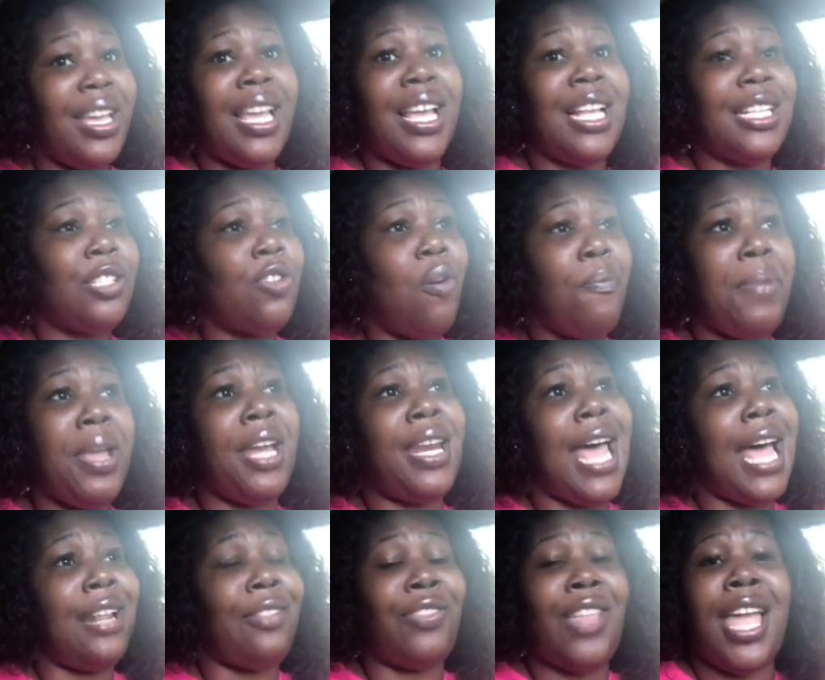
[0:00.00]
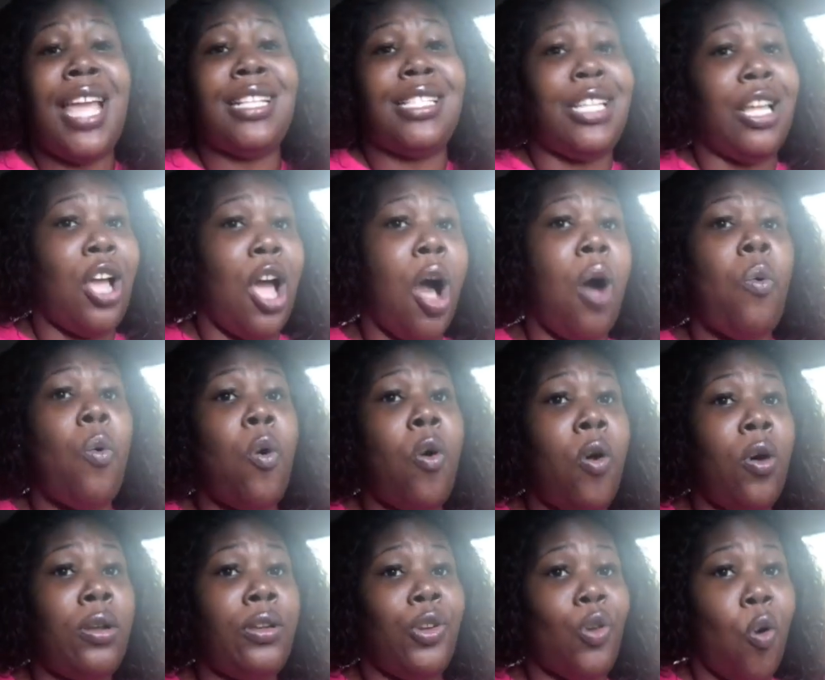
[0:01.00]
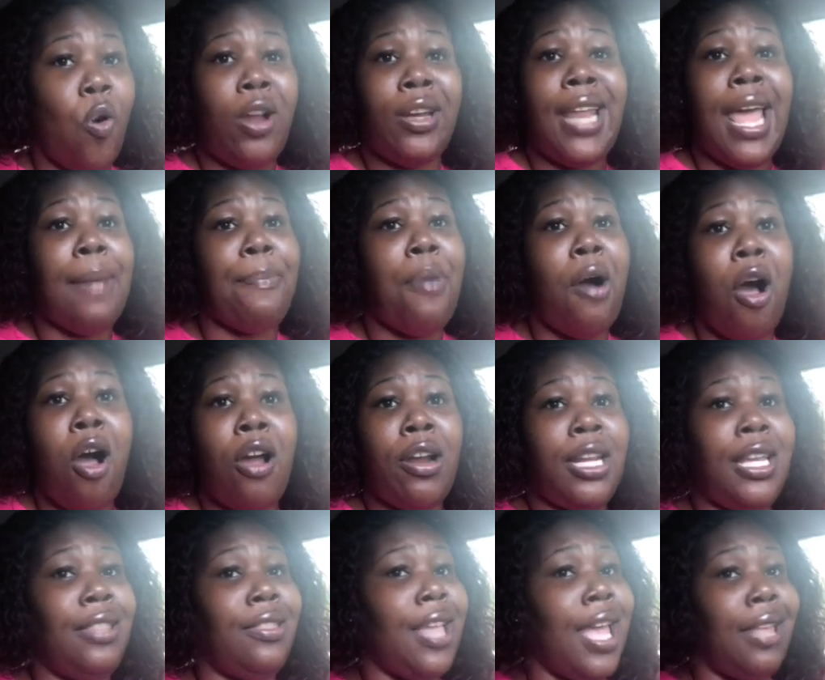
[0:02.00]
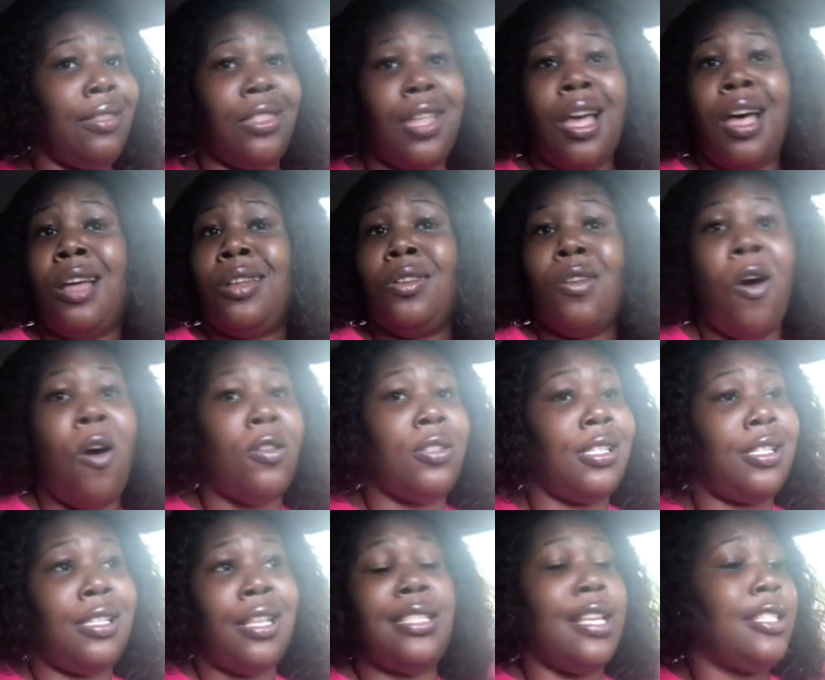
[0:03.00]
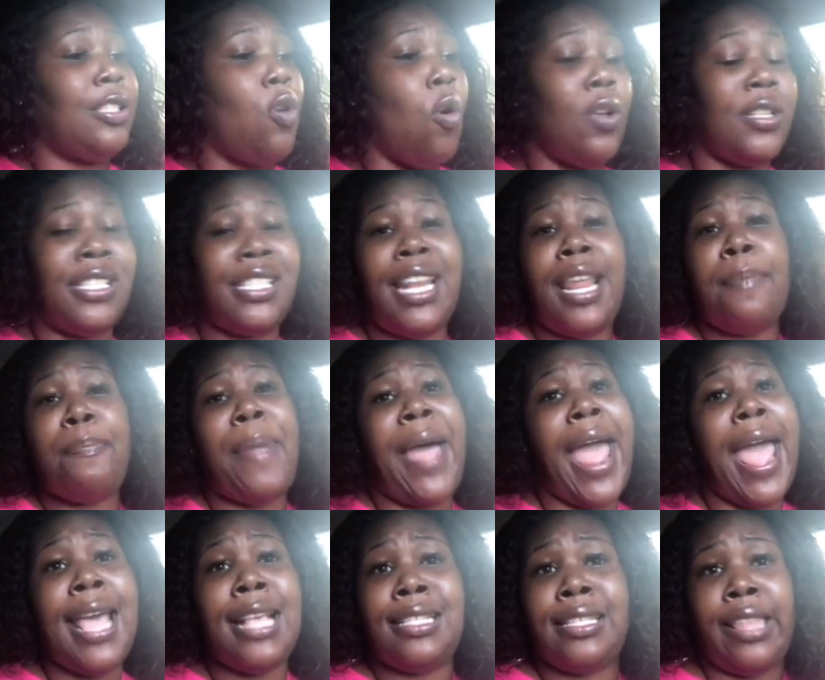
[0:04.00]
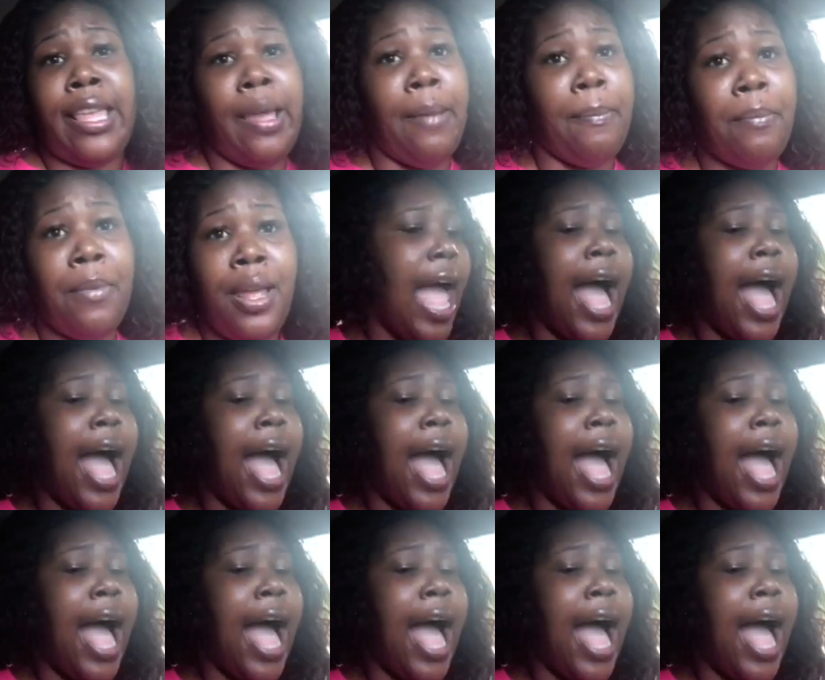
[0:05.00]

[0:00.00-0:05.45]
it's going to be a lot of things that go on during that party that the adults, it's going to slip past them.